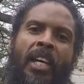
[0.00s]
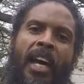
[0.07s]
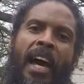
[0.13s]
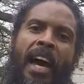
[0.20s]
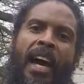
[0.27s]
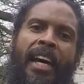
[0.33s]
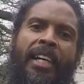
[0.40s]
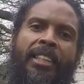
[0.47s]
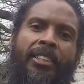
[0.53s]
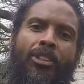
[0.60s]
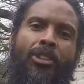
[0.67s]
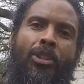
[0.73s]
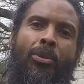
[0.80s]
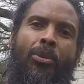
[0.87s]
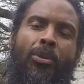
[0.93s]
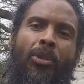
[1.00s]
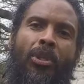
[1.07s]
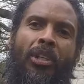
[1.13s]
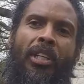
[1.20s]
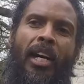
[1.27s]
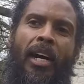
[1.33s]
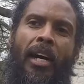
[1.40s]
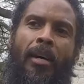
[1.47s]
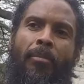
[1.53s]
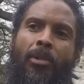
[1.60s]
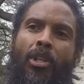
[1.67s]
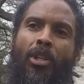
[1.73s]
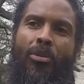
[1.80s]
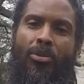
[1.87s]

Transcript: and you could you know,